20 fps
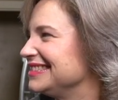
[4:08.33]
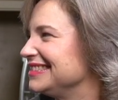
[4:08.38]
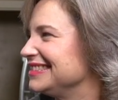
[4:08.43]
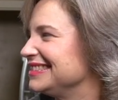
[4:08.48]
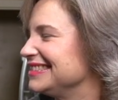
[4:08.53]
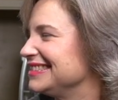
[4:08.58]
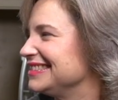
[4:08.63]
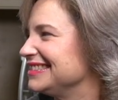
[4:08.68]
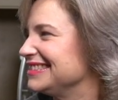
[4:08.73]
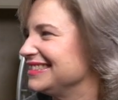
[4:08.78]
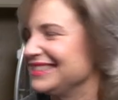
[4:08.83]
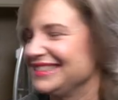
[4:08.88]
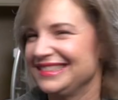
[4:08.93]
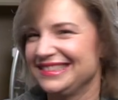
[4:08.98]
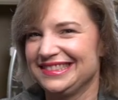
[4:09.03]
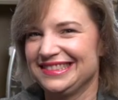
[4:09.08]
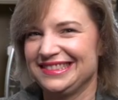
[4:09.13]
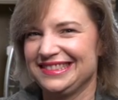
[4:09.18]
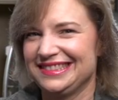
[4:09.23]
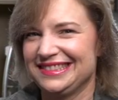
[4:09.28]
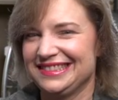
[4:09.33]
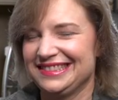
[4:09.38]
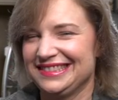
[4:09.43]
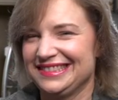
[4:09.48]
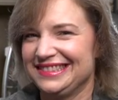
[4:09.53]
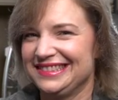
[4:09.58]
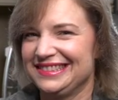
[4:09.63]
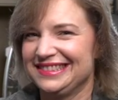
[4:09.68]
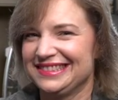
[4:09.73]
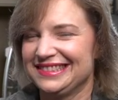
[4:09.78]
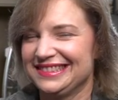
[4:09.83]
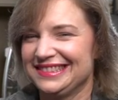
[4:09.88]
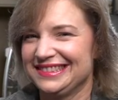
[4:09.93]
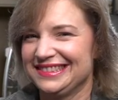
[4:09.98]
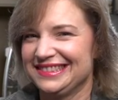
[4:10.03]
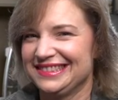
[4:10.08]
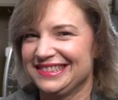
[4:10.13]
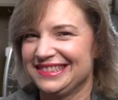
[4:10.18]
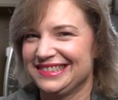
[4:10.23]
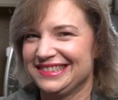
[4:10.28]

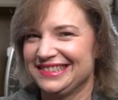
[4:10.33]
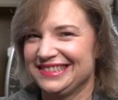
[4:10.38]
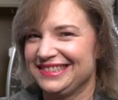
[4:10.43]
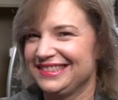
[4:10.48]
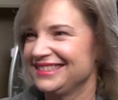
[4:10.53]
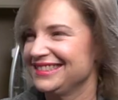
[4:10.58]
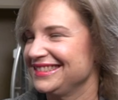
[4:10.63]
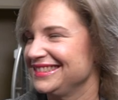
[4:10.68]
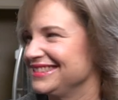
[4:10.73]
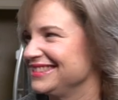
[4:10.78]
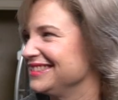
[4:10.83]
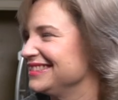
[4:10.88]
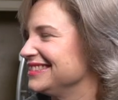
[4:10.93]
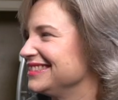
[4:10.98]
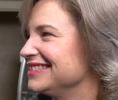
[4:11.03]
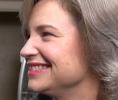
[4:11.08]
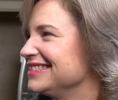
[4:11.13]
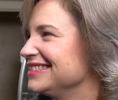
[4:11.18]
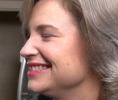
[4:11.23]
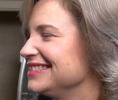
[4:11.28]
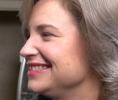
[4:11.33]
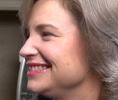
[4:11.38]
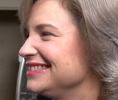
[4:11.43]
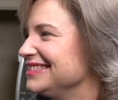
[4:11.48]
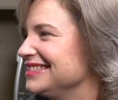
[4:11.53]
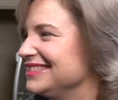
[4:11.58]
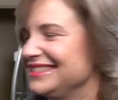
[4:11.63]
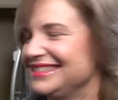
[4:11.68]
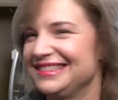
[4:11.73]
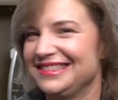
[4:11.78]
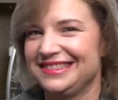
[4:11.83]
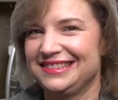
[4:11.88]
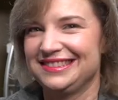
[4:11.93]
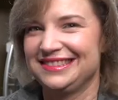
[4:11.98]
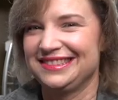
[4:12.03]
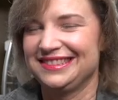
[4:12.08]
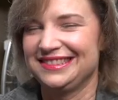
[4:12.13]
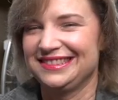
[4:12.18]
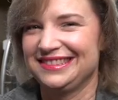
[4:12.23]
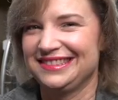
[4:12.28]

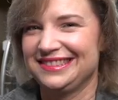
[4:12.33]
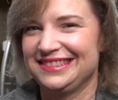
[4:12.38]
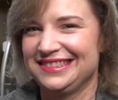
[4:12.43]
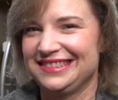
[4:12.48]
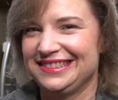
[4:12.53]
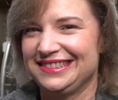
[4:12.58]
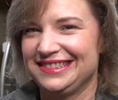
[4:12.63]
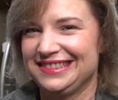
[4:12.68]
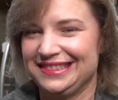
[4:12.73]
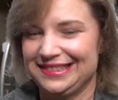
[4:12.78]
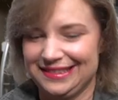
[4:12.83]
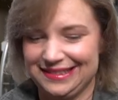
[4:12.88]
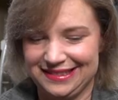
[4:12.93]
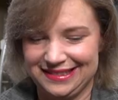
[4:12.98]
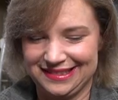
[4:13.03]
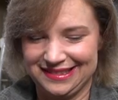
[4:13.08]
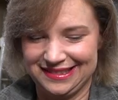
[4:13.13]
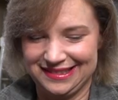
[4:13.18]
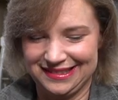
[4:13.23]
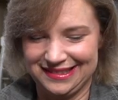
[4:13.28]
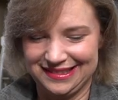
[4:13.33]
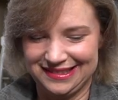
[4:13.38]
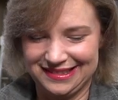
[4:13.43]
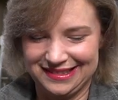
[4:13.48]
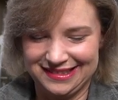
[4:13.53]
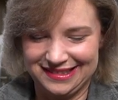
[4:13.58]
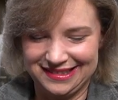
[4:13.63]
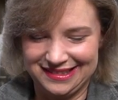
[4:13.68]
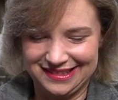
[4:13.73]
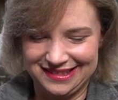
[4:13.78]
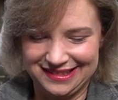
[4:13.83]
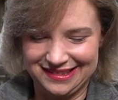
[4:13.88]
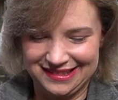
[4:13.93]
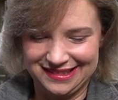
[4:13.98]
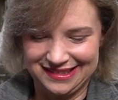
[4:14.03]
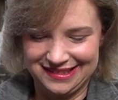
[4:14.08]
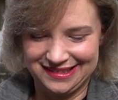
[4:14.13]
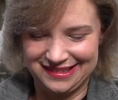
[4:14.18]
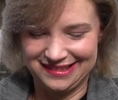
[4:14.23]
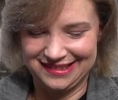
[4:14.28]

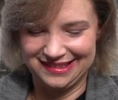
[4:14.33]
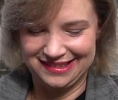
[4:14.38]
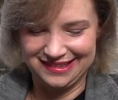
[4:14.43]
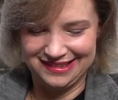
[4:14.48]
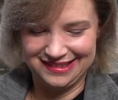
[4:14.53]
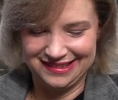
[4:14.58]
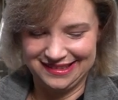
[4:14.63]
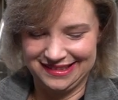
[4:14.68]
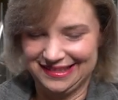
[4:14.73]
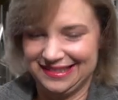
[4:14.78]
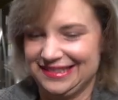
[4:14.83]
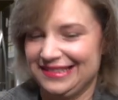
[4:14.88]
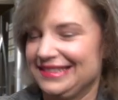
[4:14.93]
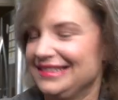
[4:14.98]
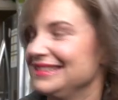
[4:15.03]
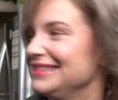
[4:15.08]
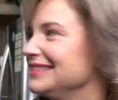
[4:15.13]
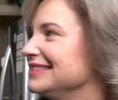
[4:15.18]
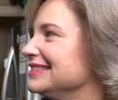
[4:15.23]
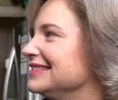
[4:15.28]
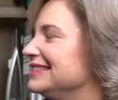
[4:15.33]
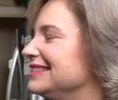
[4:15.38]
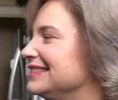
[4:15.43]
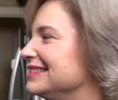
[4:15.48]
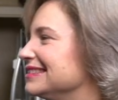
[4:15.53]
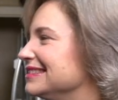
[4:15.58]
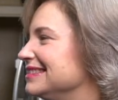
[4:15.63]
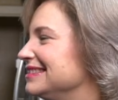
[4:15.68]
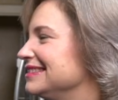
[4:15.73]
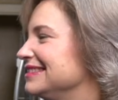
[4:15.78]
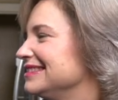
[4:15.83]
[no speech]